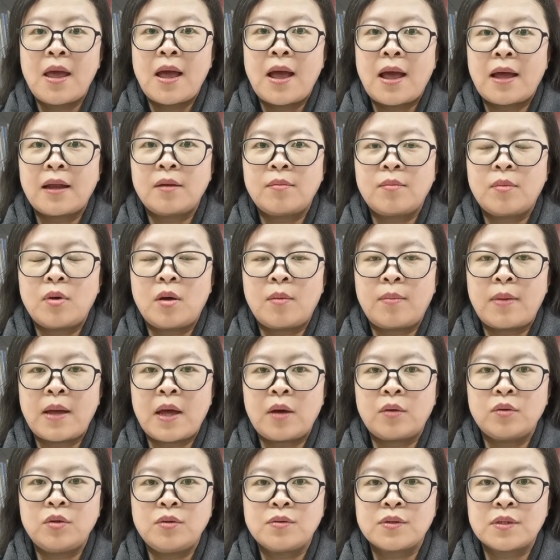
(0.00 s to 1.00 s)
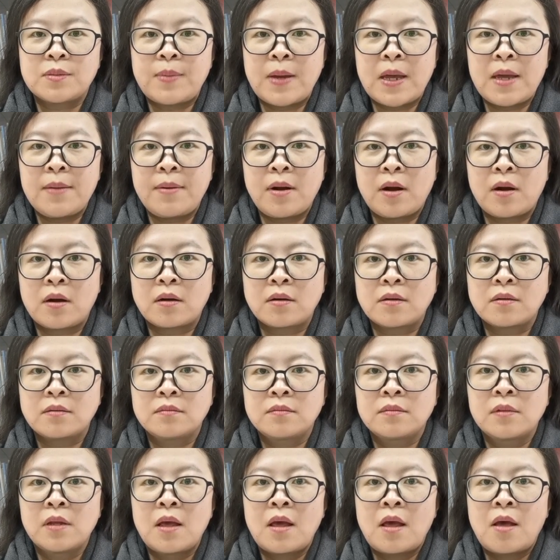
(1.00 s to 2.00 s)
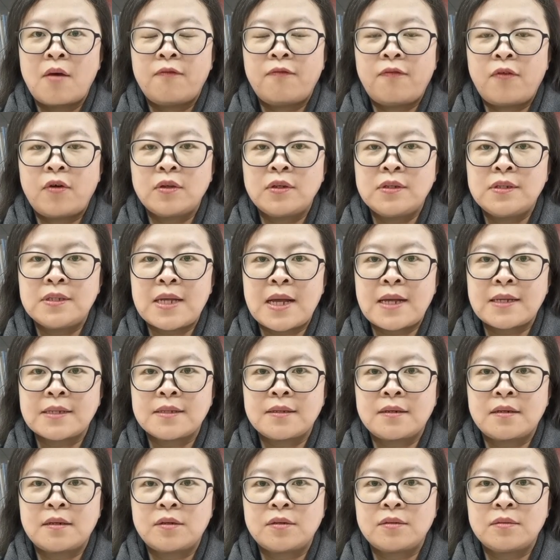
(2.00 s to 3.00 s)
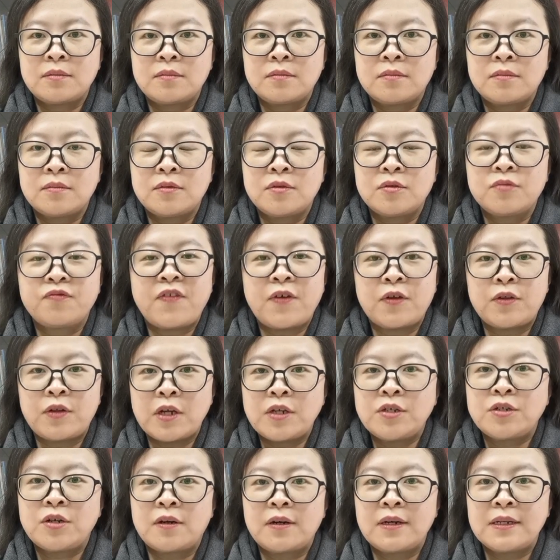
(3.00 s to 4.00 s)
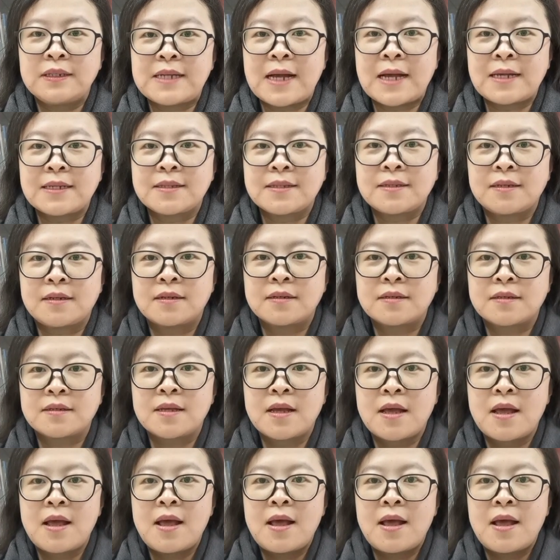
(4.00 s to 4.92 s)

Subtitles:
and mobile newspaper for natural disasters